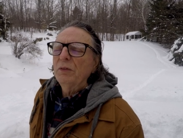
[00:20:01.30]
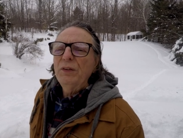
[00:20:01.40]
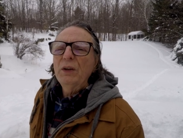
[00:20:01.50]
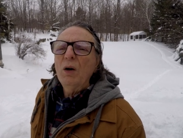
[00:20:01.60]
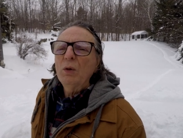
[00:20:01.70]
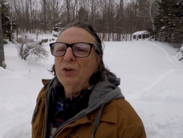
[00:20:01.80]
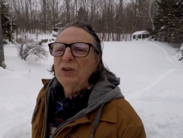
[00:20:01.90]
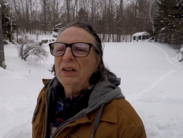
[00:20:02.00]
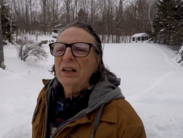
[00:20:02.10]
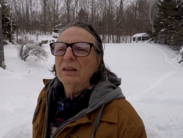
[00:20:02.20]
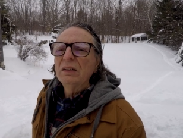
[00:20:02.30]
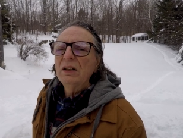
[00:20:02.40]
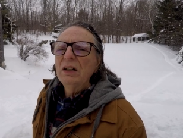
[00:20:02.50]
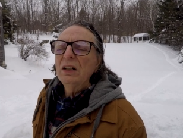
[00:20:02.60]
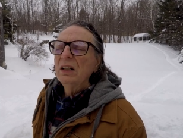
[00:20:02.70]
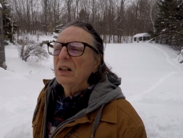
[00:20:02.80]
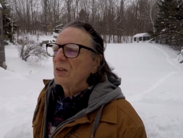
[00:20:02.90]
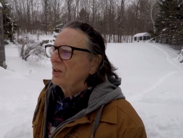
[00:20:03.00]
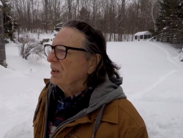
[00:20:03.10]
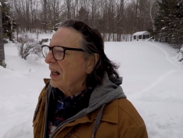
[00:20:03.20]
to figure out what you did.
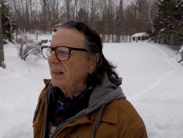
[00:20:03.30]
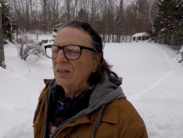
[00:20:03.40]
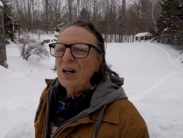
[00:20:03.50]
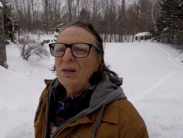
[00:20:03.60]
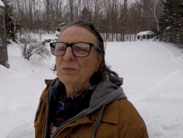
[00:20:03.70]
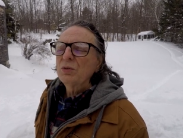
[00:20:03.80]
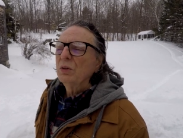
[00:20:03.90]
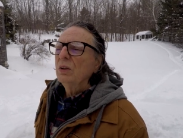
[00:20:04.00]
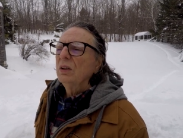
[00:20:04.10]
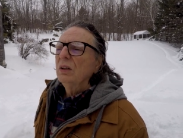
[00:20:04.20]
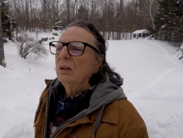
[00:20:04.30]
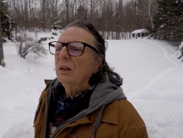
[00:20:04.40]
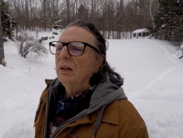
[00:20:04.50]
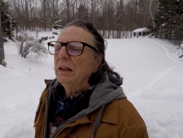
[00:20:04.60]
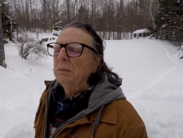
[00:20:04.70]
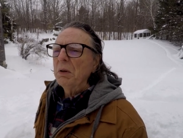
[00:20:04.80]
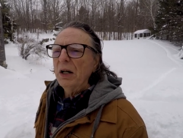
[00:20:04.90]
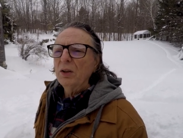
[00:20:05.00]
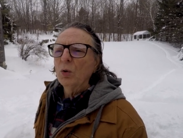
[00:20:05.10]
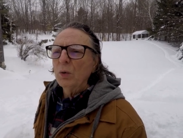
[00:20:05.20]
There's a lot of times in my
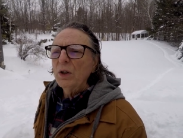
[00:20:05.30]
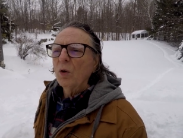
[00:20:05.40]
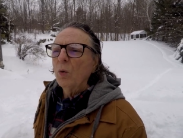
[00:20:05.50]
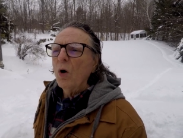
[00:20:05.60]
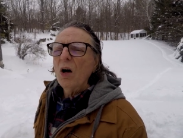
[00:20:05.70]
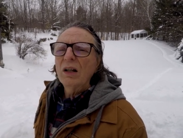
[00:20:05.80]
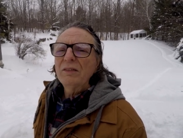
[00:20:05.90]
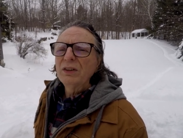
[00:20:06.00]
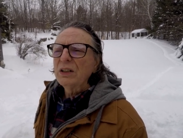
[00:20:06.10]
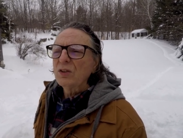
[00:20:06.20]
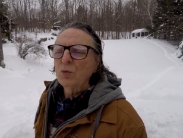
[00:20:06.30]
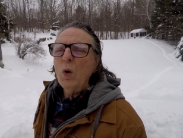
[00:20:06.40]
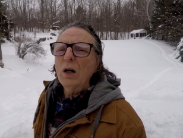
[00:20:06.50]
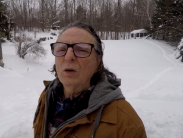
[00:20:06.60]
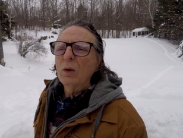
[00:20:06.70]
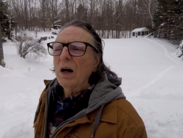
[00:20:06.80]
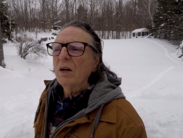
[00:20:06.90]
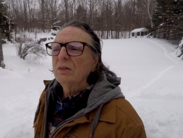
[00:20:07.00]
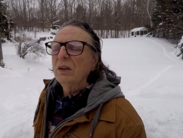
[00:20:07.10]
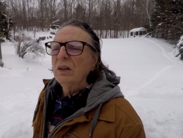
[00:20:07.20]
career where all I've done is walk
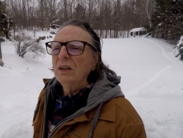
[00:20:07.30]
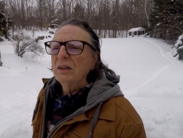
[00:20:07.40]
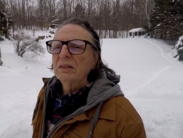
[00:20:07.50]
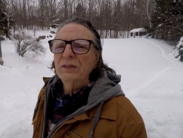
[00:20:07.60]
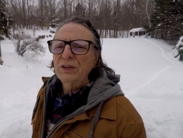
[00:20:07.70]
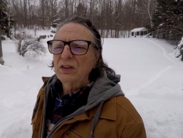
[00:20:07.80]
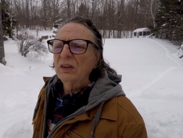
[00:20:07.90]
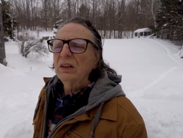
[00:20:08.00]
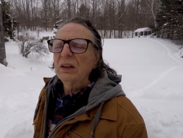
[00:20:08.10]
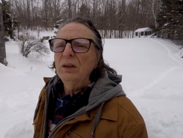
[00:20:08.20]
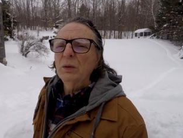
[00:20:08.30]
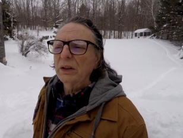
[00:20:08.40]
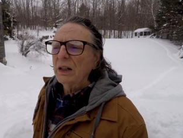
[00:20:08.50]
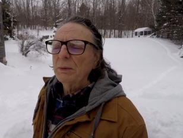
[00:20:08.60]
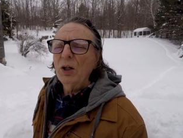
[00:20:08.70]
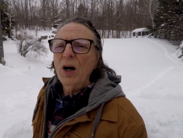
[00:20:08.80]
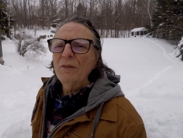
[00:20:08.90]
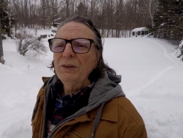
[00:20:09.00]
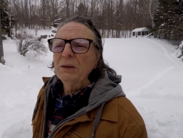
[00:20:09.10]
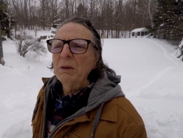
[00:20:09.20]
around the facility with a cup of
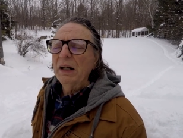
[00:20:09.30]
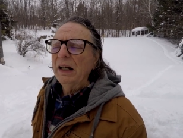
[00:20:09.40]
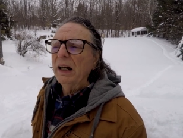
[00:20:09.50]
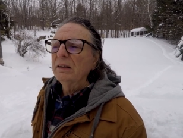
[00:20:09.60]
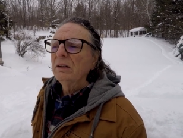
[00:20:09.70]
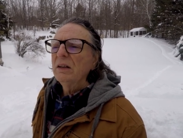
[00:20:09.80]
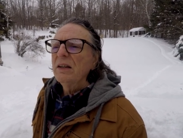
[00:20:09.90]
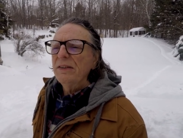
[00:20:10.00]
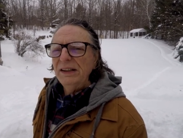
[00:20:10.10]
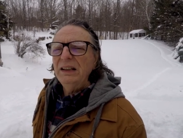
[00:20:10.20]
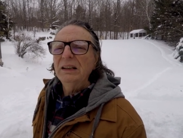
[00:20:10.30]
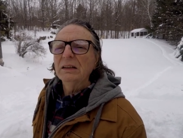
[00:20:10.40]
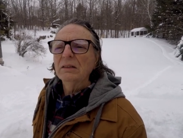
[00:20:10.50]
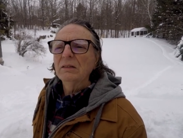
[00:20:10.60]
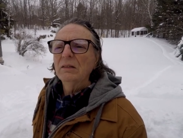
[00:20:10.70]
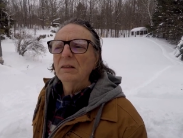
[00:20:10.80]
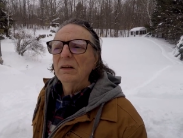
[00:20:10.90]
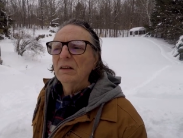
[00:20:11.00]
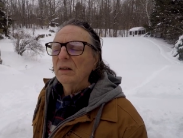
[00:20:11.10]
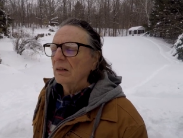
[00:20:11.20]
coffee in my hand thinking.
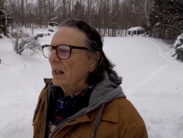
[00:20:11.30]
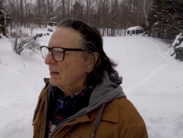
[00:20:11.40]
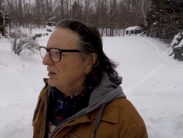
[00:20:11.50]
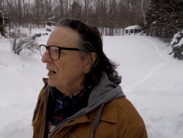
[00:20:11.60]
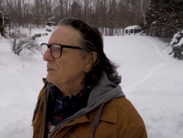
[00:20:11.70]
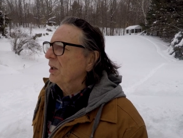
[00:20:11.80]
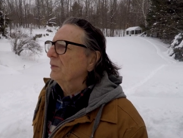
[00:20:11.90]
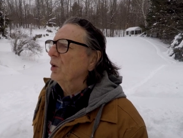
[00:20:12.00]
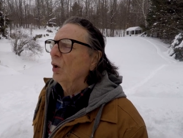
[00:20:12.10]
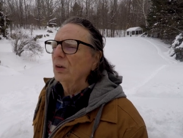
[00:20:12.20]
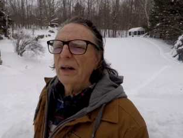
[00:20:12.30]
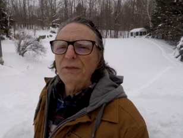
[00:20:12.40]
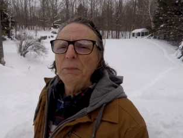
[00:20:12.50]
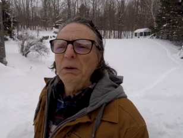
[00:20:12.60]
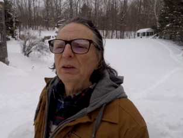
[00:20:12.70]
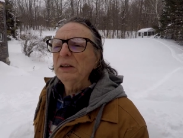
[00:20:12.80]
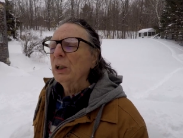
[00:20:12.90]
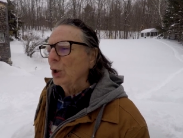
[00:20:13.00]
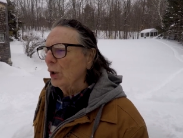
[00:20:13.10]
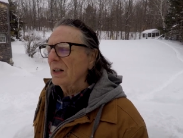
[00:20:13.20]
A lot of times I've left the building
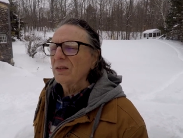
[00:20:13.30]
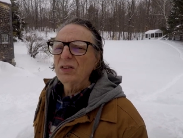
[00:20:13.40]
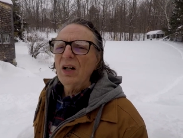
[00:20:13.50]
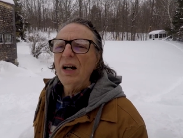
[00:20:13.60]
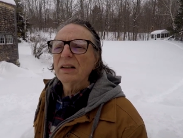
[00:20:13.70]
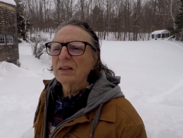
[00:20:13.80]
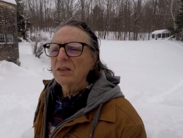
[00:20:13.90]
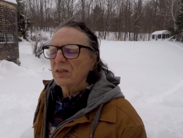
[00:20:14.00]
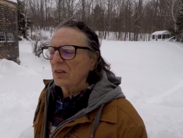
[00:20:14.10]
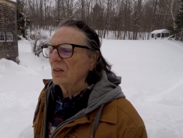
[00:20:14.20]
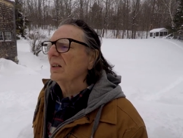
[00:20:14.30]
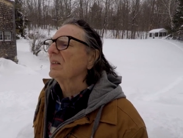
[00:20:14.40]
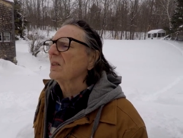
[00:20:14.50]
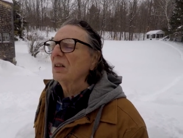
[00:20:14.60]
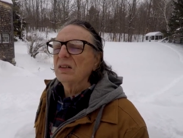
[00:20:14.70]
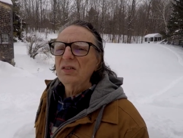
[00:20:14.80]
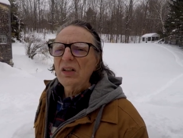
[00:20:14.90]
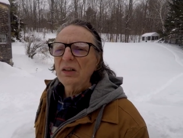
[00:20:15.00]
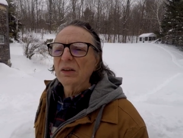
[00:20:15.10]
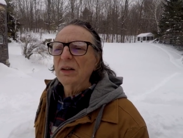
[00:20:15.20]
and gone outside and, and, and
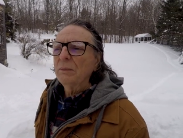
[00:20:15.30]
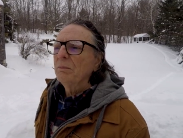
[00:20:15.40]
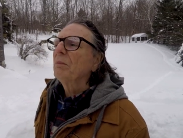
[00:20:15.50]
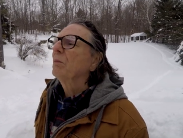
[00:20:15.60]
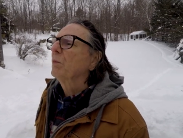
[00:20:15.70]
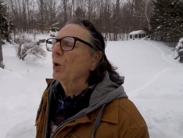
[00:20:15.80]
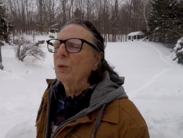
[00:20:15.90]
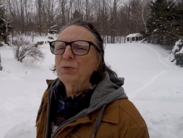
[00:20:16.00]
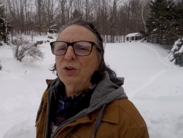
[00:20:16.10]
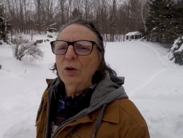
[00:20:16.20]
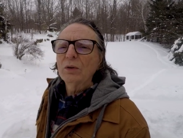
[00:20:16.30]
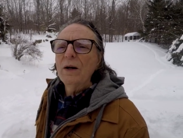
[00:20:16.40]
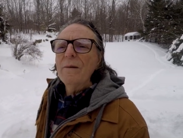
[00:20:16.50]
sat on a curbstone